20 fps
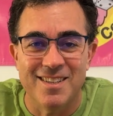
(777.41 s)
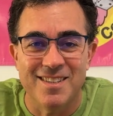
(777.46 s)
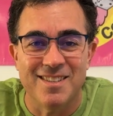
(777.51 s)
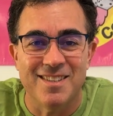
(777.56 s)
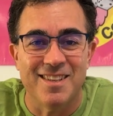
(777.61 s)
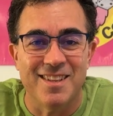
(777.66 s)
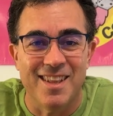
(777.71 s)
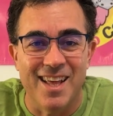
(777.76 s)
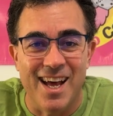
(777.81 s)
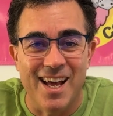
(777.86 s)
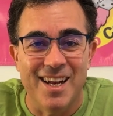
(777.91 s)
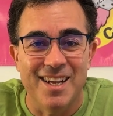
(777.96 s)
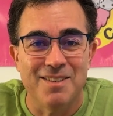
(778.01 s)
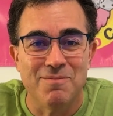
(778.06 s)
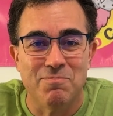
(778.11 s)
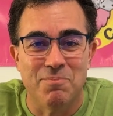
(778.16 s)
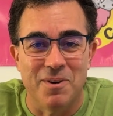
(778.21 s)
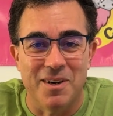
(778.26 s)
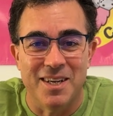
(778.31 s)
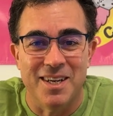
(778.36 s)
So that is
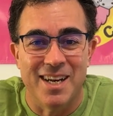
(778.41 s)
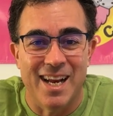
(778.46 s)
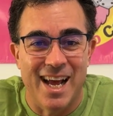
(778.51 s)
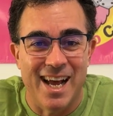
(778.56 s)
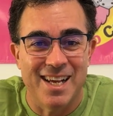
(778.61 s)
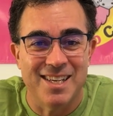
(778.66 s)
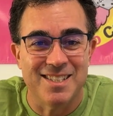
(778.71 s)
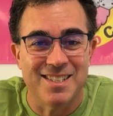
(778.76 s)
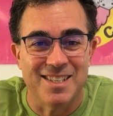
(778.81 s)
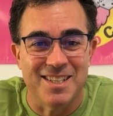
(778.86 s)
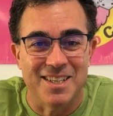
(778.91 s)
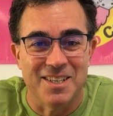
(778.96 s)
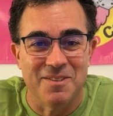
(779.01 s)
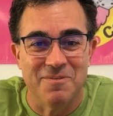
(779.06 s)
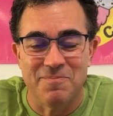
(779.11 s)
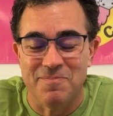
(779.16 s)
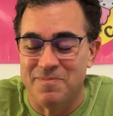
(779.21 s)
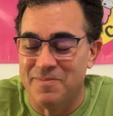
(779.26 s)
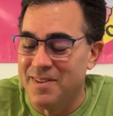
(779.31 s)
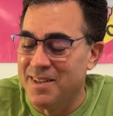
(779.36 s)
pretty
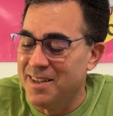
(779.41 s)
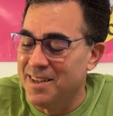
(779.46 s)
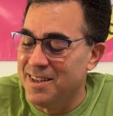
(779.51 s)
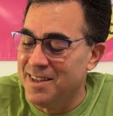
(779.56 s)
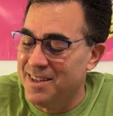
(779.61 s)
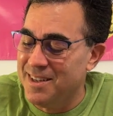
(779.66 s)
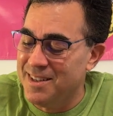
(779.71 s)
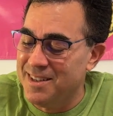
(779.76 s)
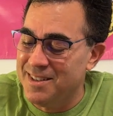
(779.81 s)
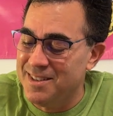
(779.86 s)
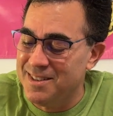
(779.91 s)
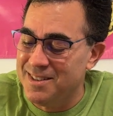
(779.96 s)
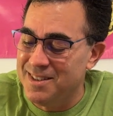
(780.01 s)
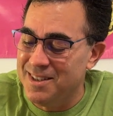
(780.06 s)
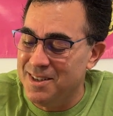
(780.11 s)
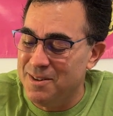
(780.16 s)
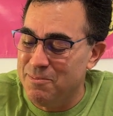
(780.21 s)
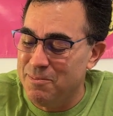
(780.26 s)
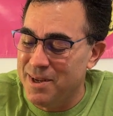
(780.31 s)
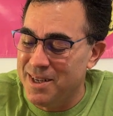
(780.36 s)
nasty.
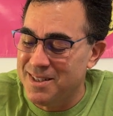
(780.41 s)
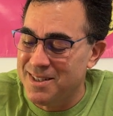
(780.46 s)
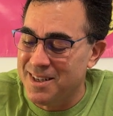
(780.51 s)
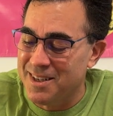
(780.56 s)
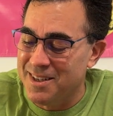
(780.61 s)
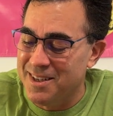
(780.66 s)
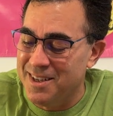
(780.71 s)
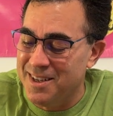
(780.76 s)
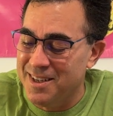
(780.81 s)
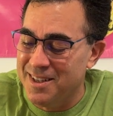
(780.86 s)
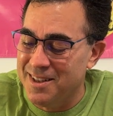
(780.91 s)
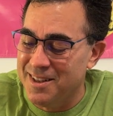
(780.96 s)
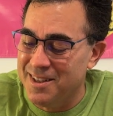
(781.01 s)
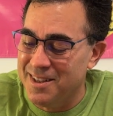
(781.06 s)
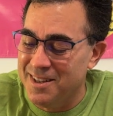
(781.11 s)
So basically,